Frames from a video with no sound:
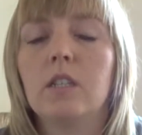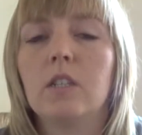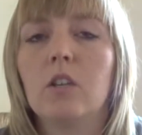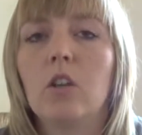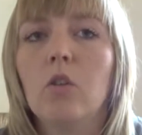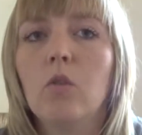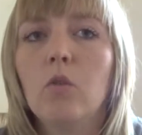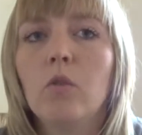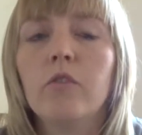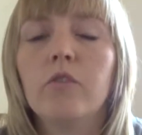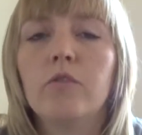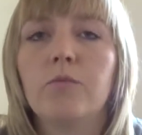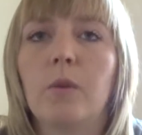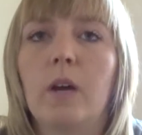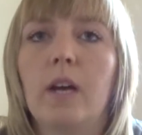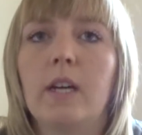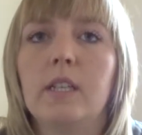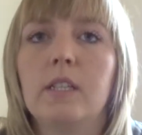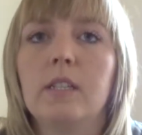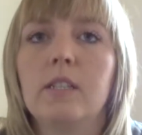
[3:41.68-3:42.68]
Clothes
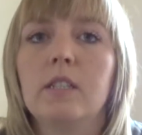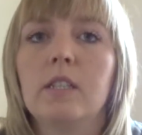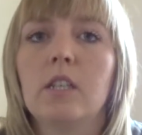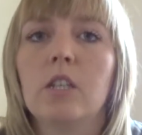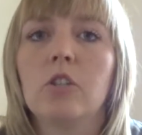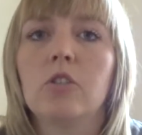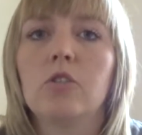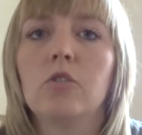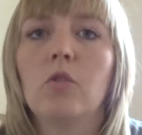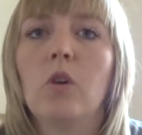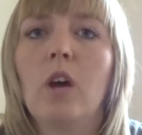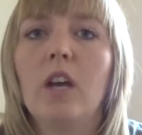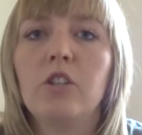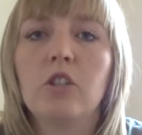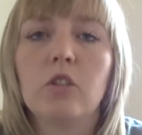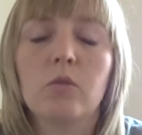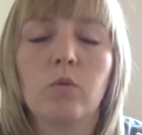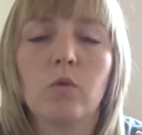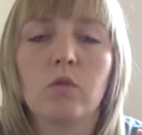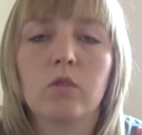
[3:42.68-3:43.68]
wise, so I
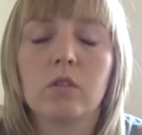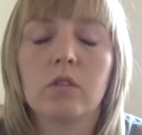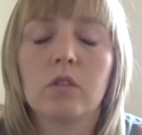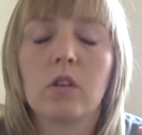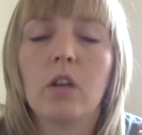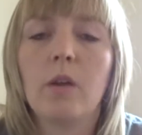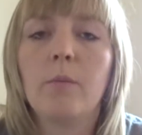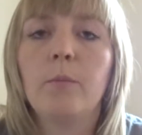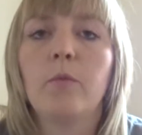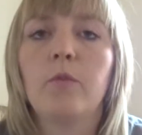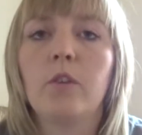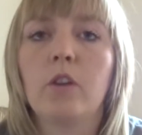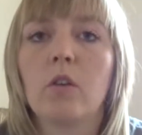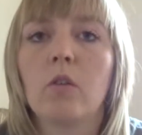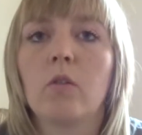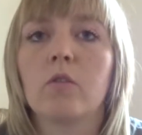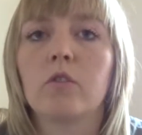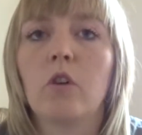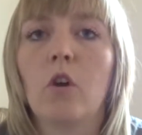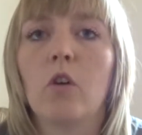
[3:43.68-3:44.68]
just wore comfy
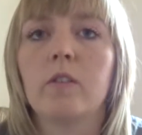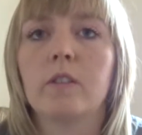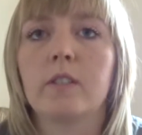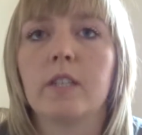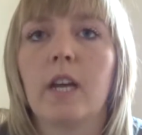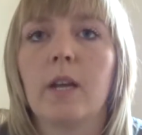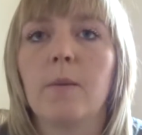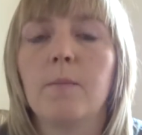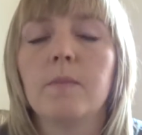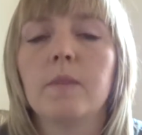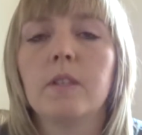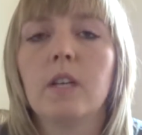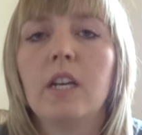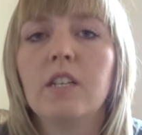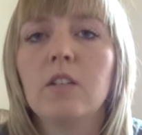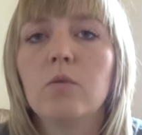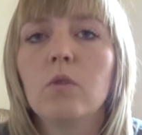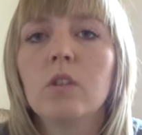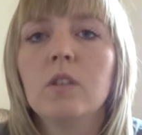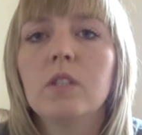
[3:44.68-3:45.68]
clothes all the time.
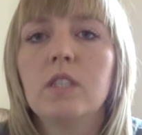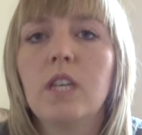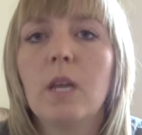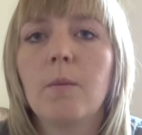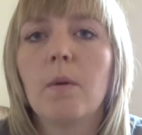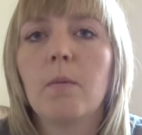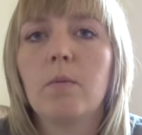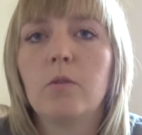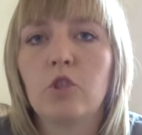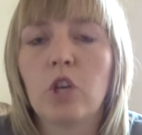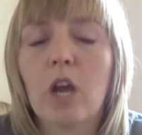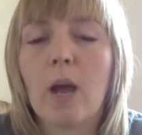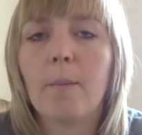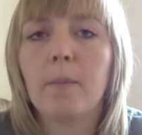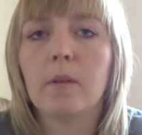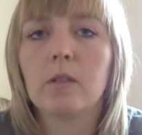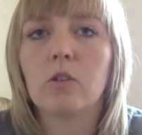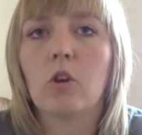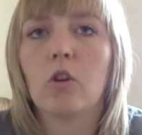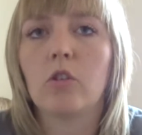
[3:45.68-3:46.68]
I didn't want to stay in my
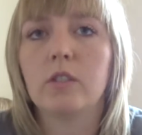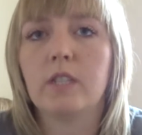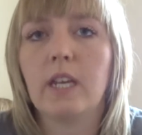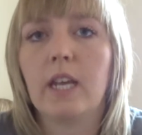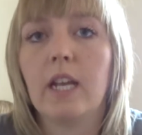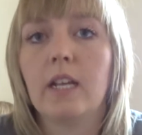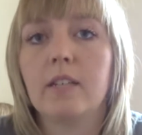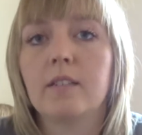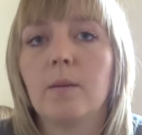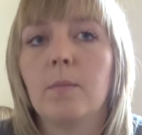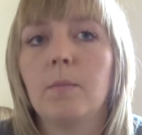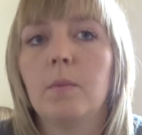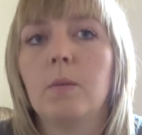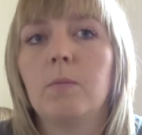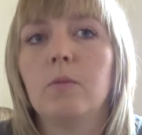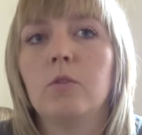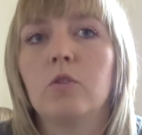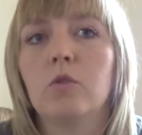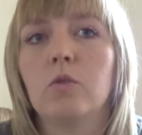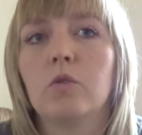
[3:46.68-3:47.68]
pyjamas all day like some
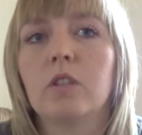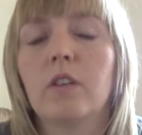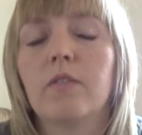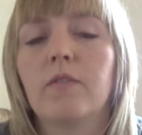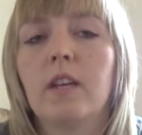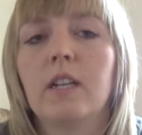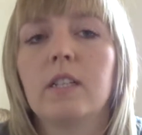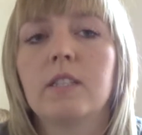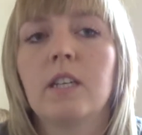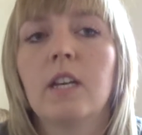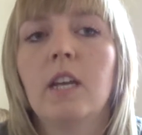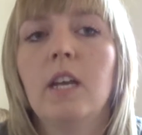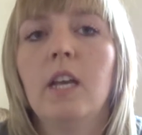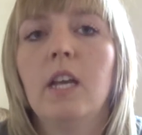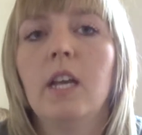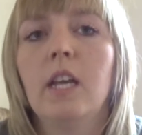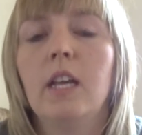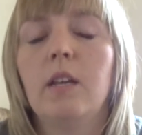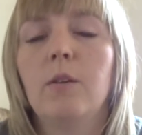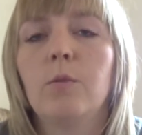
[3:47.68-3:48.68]
people do, because I felt
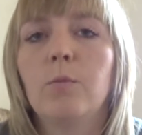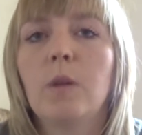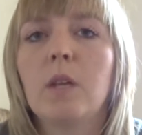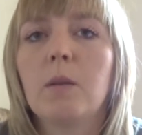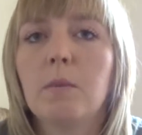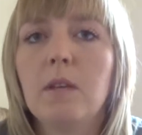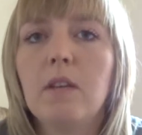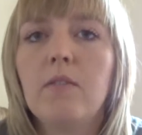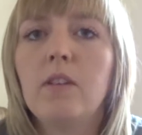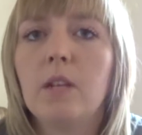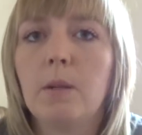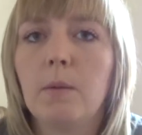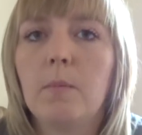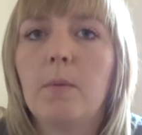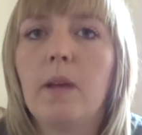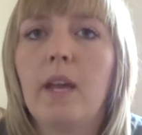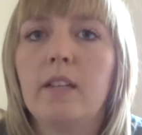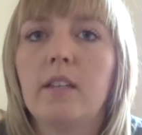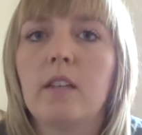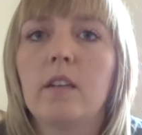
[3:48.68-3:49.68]
it would make me feel a bit
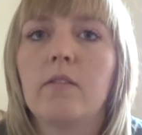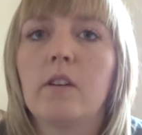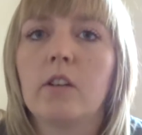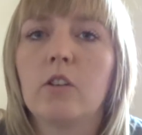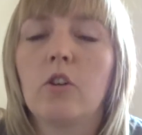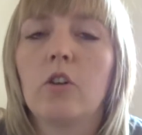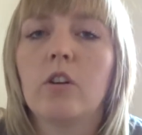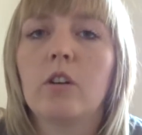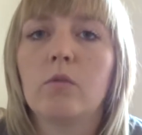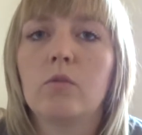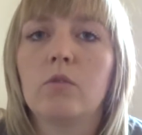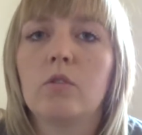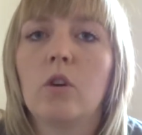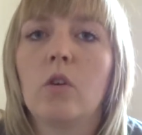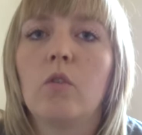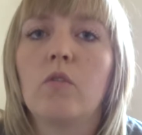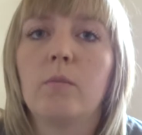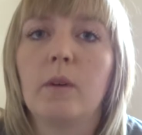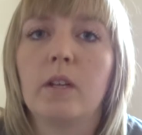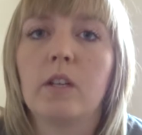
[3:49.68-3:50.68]
better if I got out
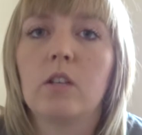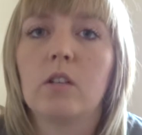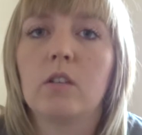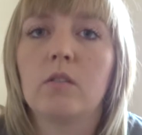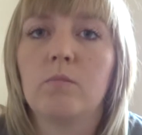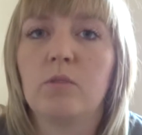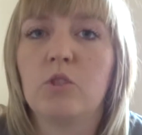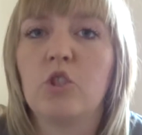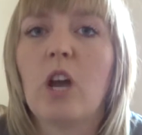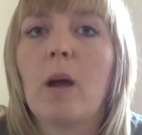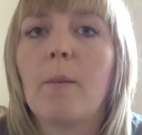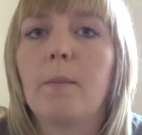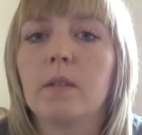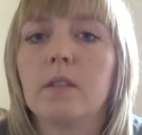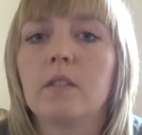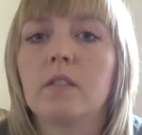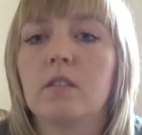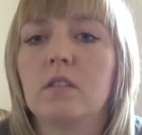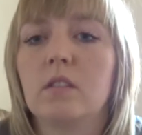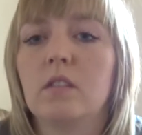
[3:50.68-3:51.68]
of my
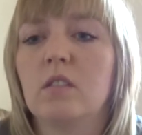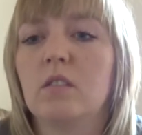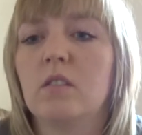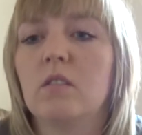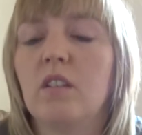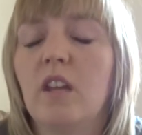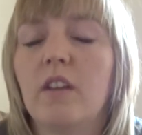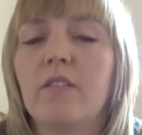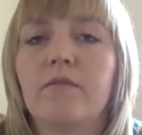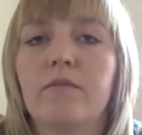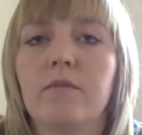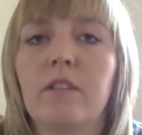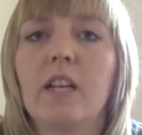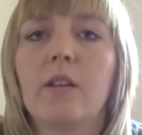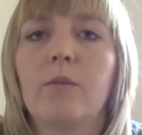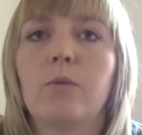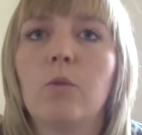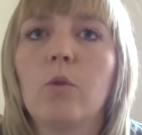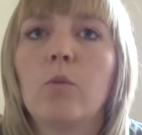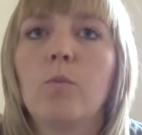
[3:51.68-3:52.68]
pyjamas and
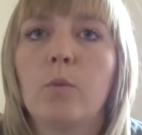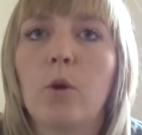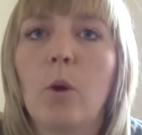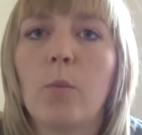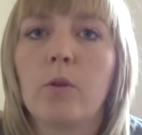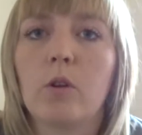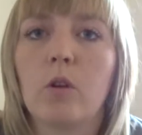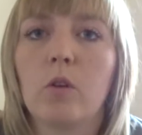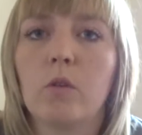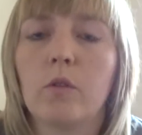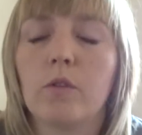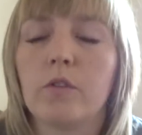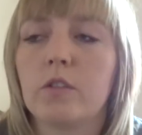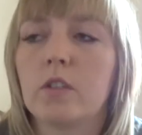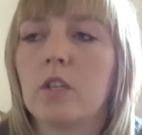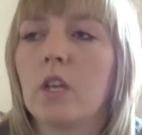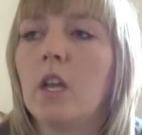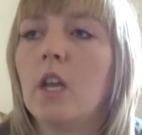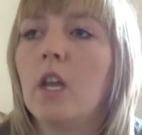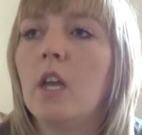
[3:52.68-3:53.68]
like wore proper
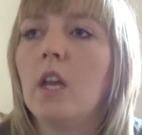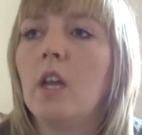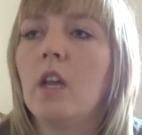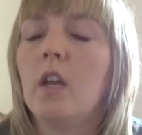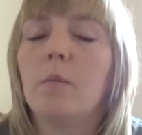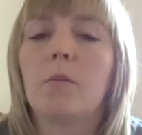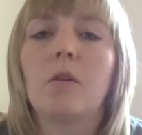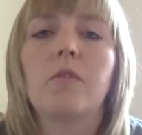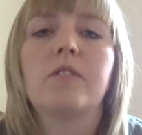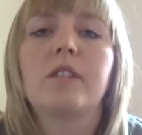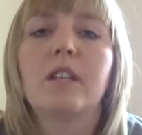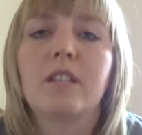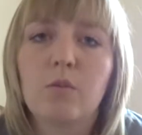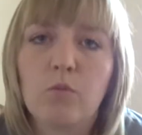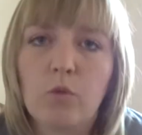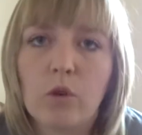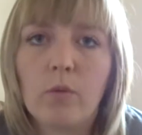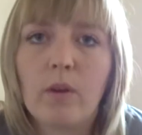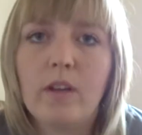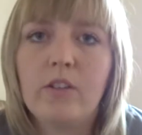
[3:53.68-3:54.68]
clothes. But obviously I
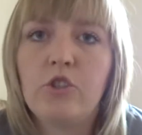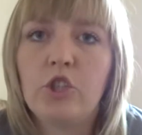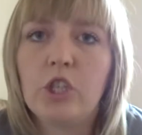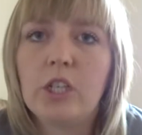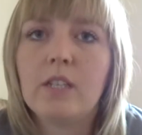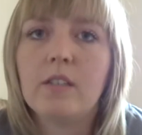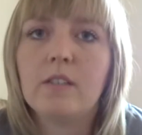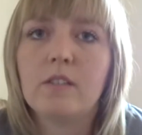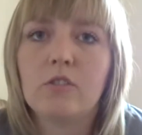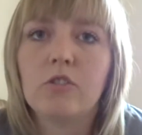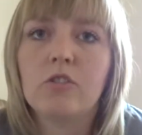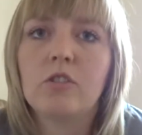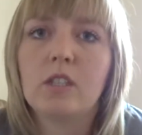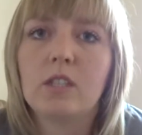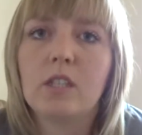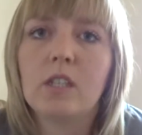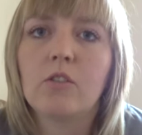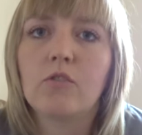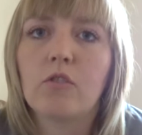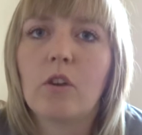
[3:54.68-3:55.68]
didn't want to wear jeans just
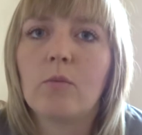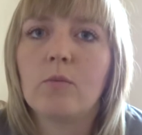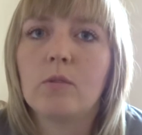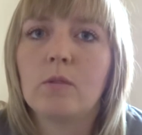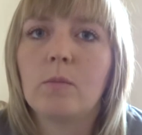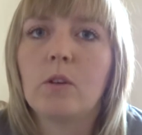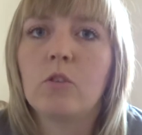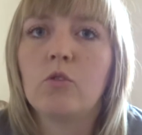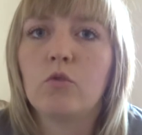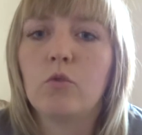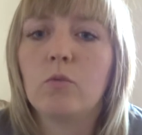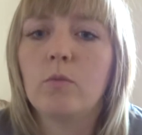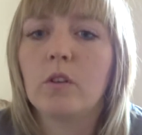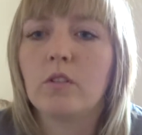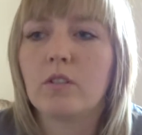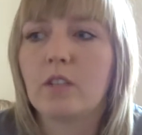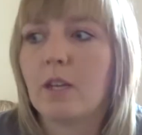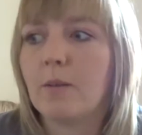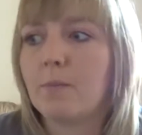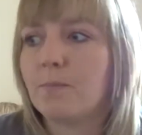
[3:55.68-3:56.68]
sitting around in my room
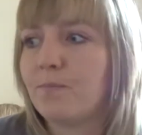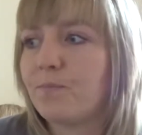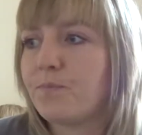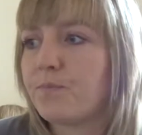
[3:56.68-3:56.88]
all day.